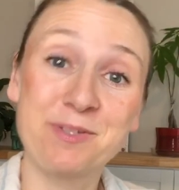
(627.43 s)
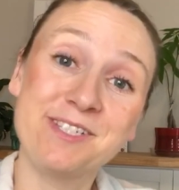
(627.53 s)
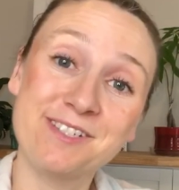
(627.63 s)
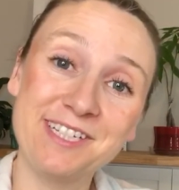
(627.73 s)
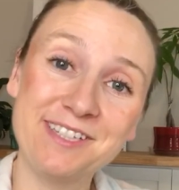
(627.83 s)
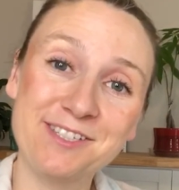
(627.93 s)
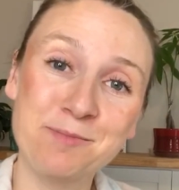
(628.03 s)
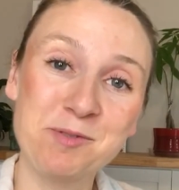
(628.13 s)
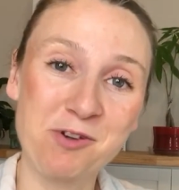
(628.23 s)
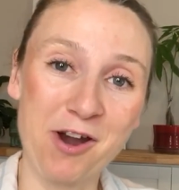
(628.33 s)
Please click the
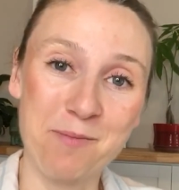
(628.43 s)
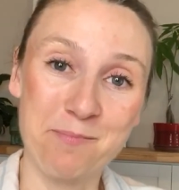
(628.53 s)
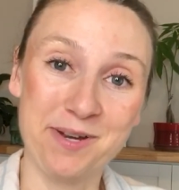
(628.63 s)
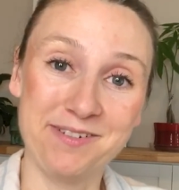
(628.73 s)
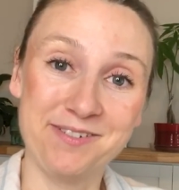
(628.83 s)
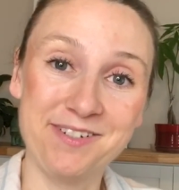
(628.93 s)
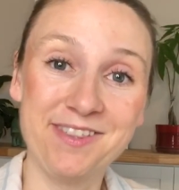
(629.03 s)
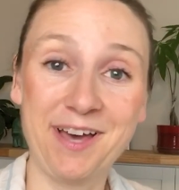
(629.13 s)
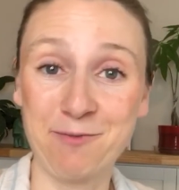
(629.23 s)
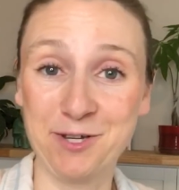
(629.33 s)
subscribe button.
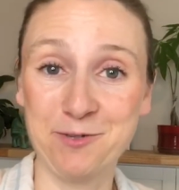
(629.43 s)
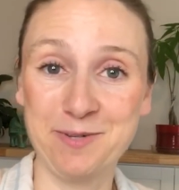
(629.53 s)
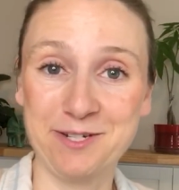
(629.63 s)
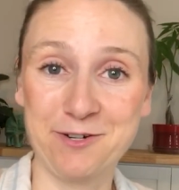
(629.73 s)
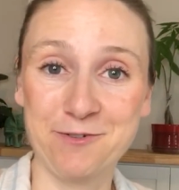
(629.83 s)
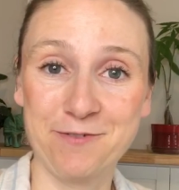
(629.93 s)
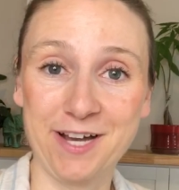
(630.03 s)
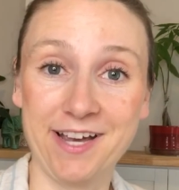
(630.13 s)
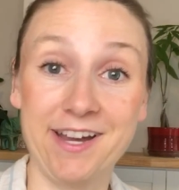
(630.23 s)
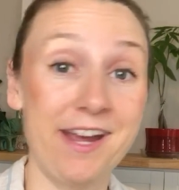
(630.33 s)
That way you'll be
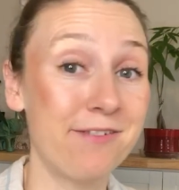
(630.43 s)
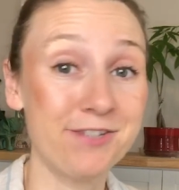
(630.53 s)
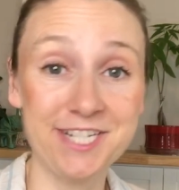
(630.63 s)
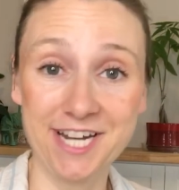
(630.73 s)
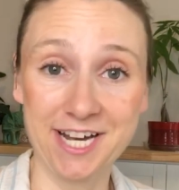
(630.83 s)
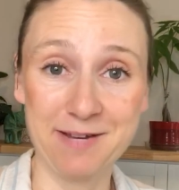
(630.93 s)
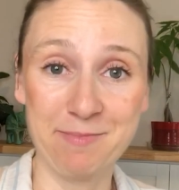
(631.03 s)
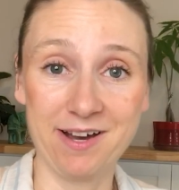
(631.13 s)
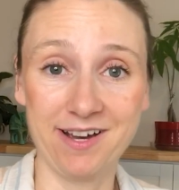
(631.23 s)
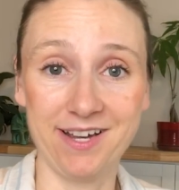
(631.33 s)
notified every time
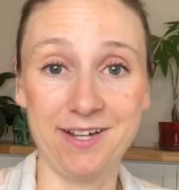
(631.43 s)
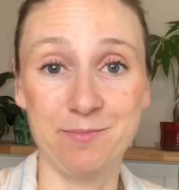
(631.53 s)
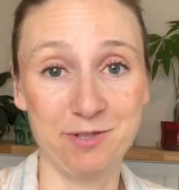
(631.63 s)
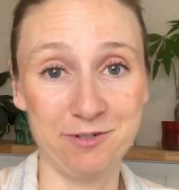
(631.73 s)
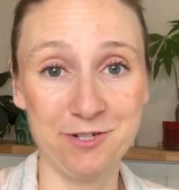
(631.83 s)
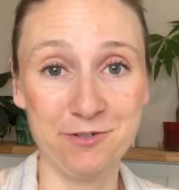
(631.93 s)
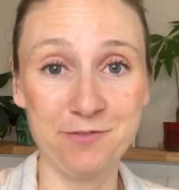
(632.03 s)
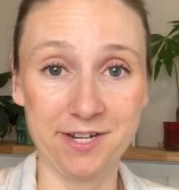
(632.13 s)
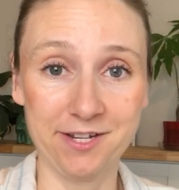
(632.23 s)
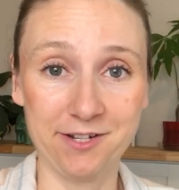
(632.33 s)
I upload a new
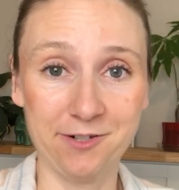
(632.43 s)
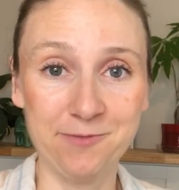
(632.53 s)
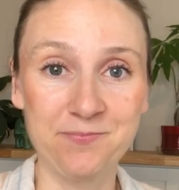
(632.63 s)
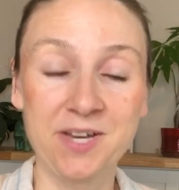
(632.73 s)
video.